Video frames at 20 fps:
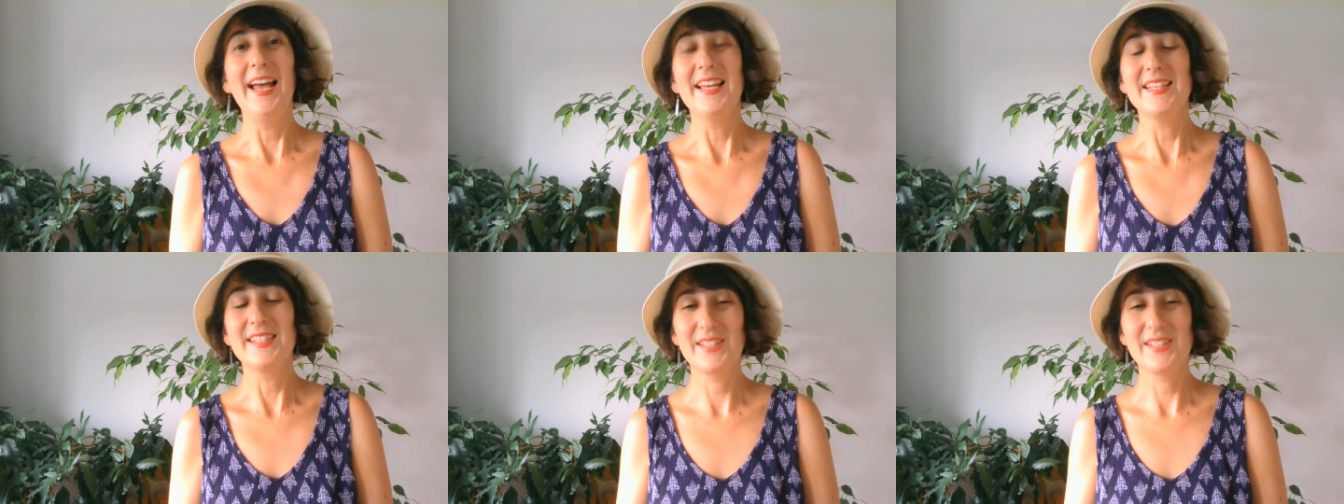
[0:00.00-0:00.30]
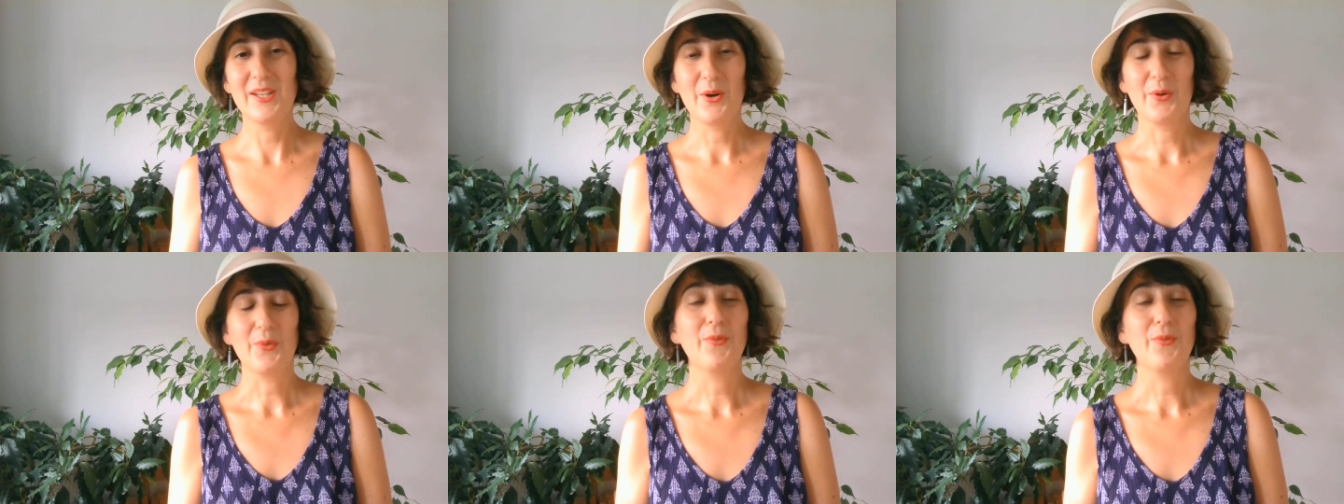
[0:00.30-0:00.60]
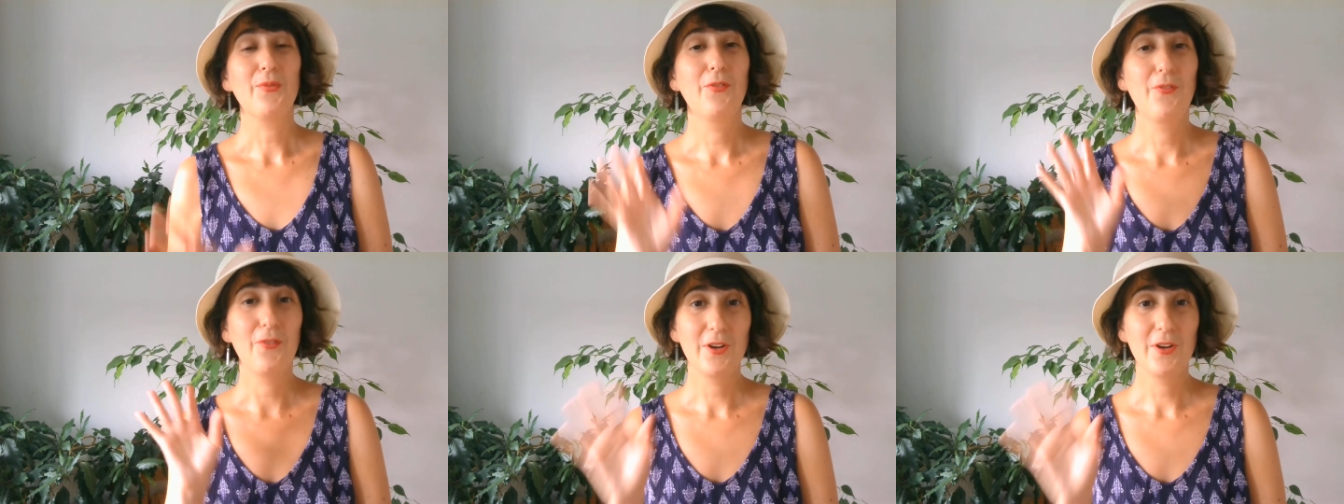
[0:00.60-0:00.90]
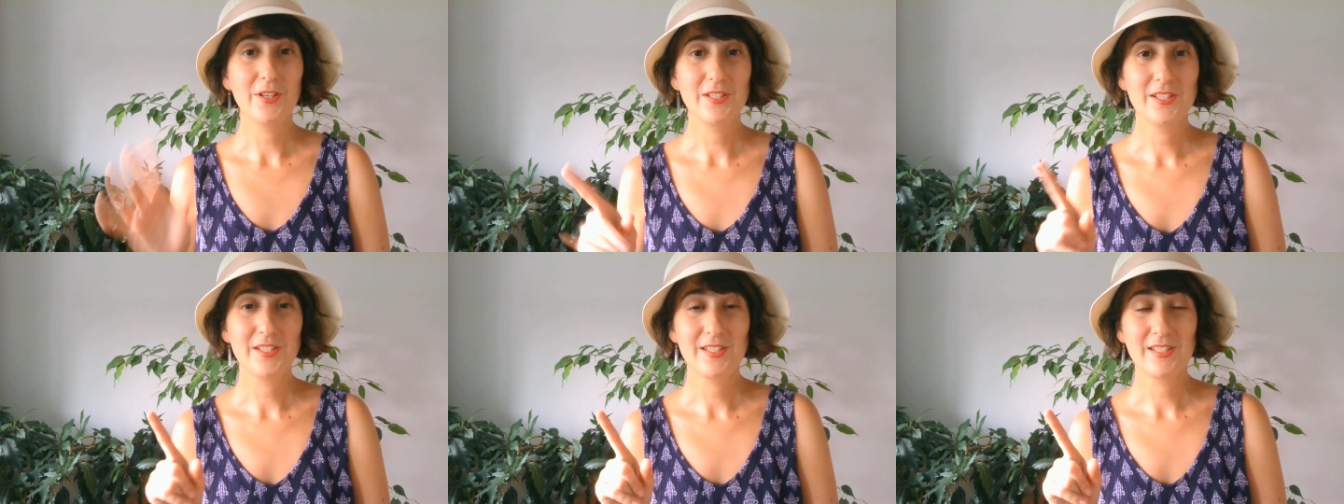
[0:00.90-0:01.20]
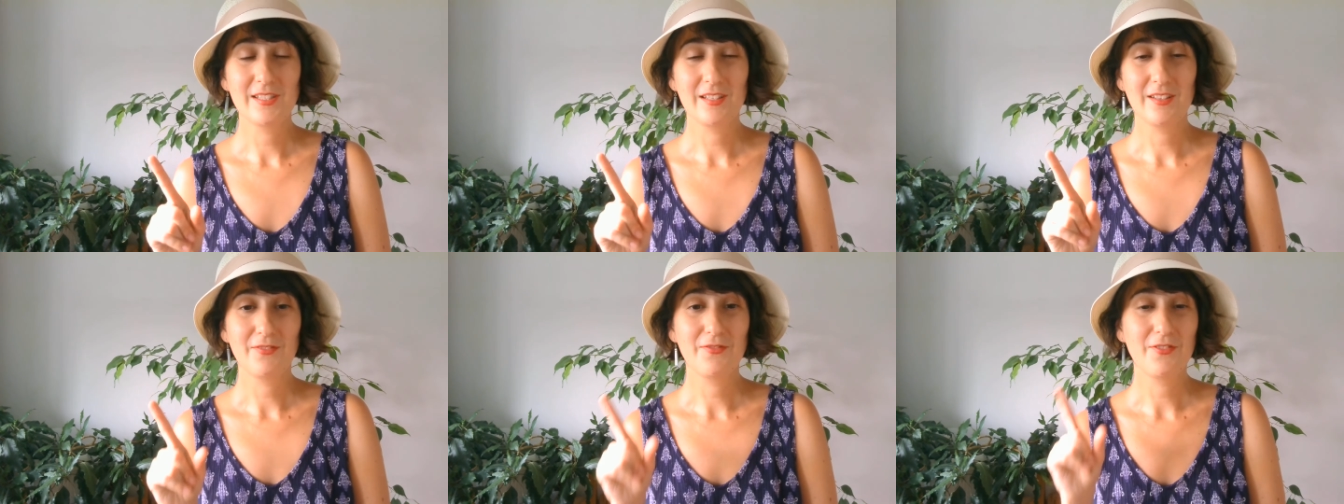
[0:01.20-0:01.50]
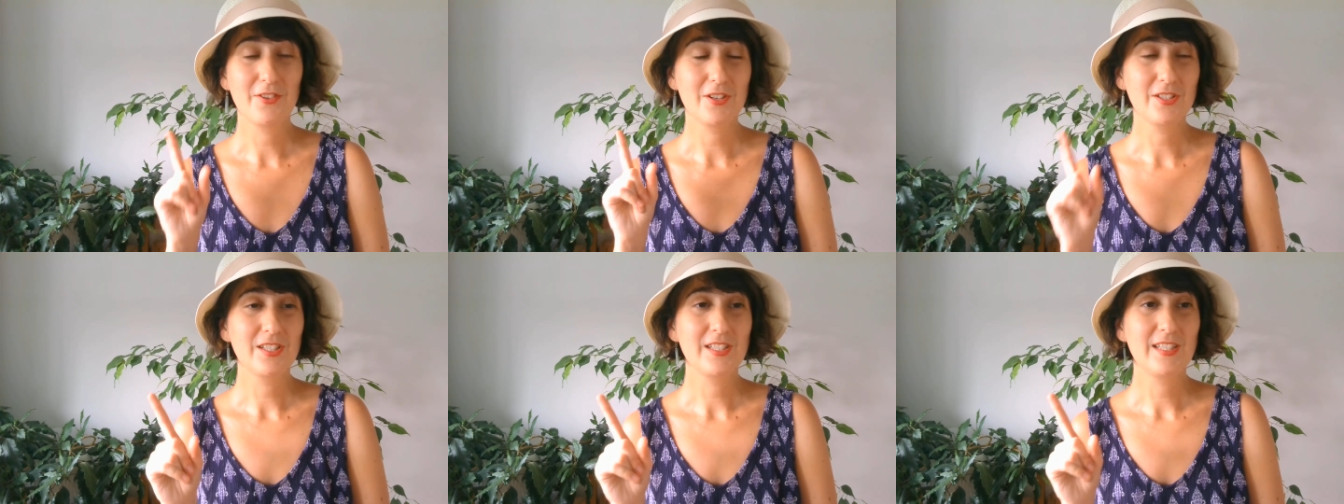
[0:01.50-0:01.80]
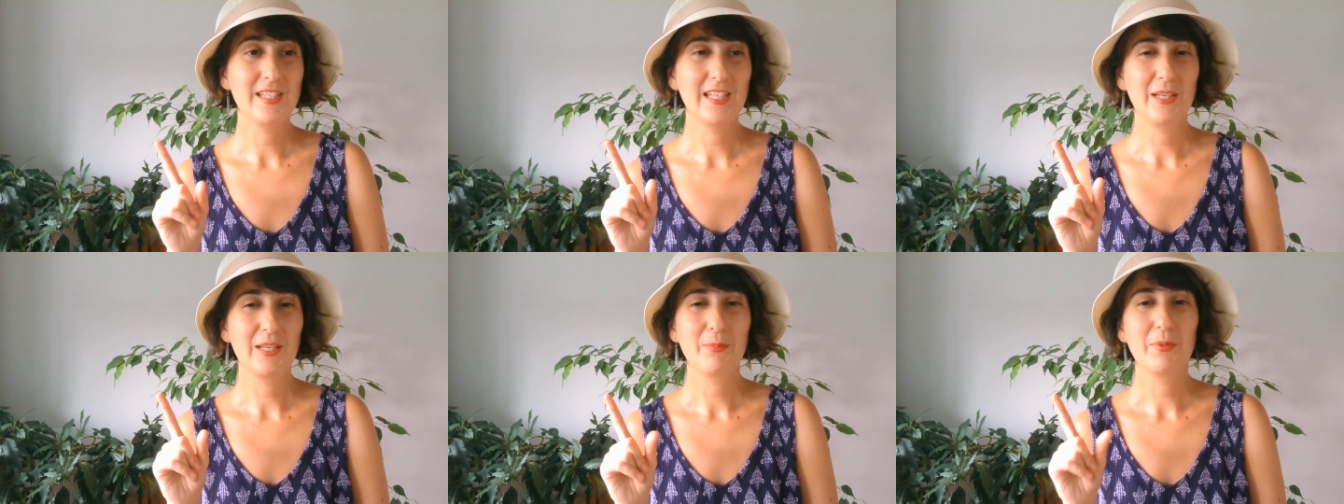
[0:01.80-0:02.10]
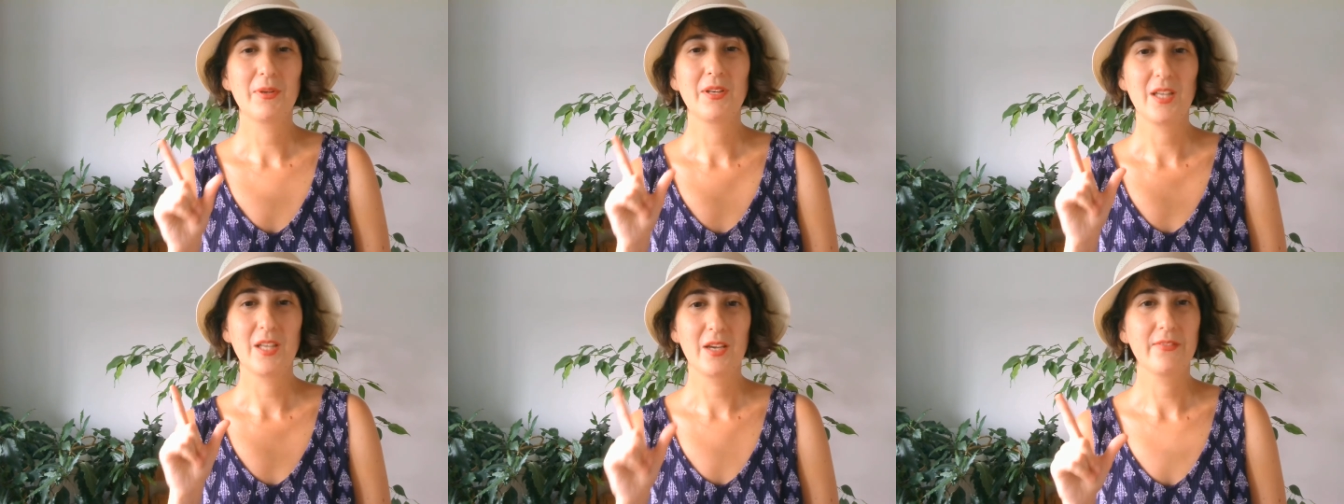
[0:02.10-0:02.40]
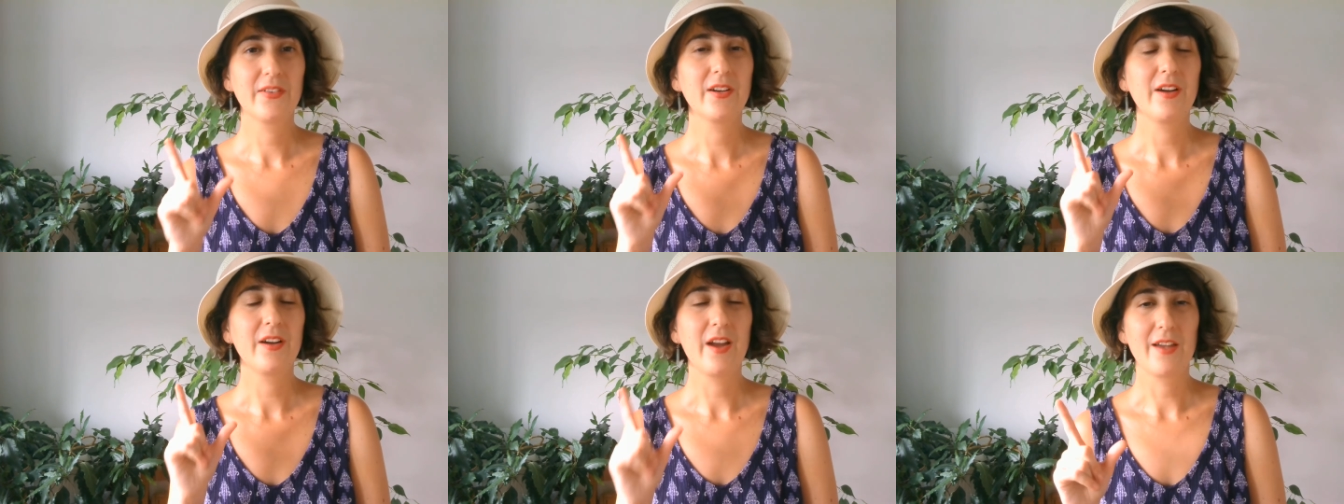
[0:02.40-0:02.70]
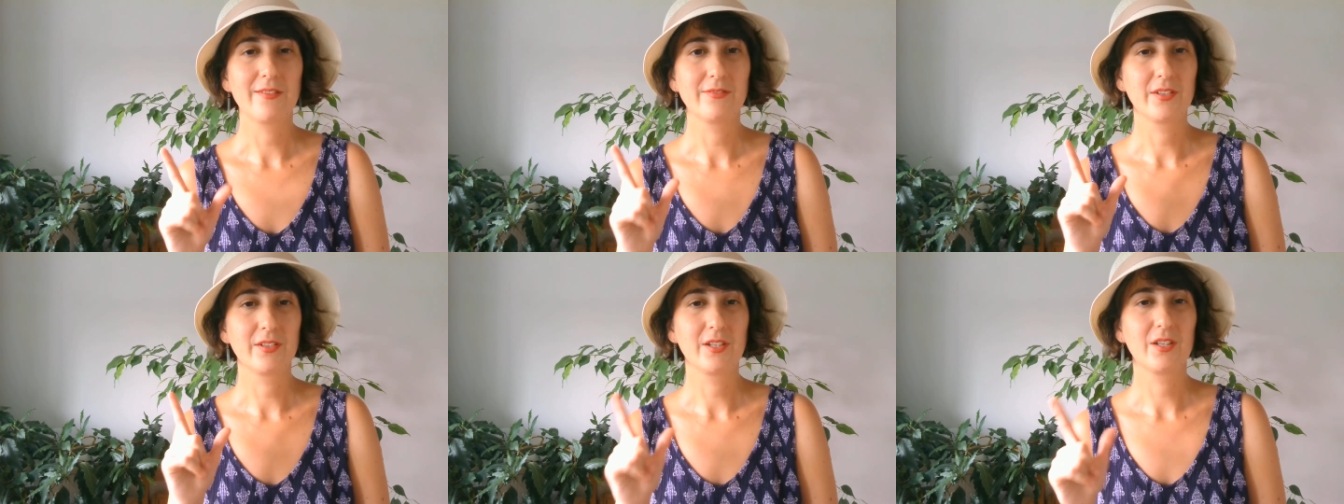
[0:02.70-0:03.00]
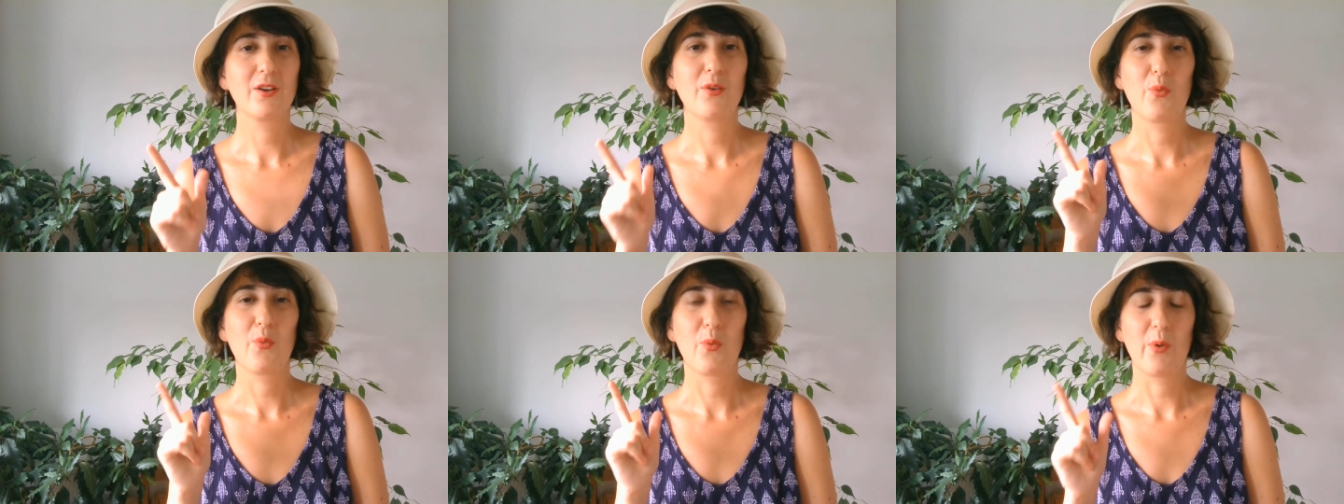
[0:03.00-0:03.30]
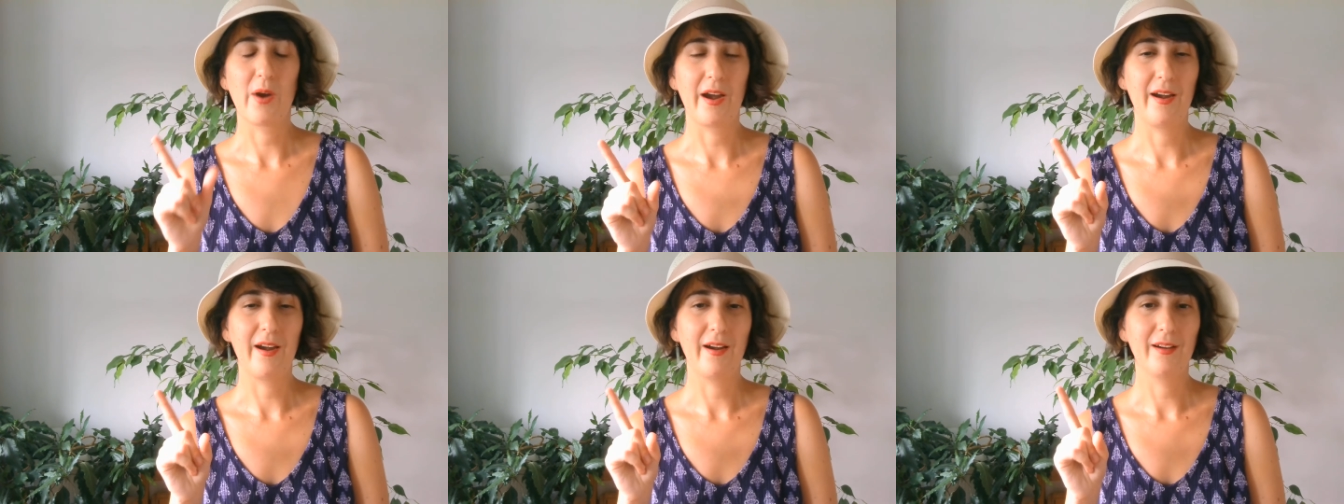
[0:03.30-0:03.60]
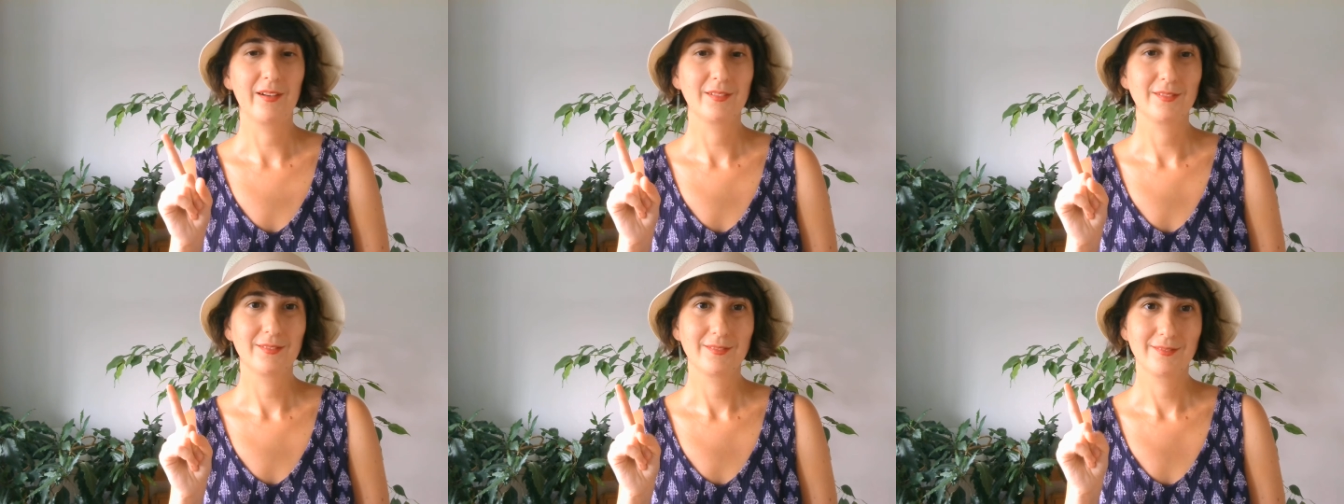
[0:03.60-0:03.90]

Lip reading: So first tip: never ever wear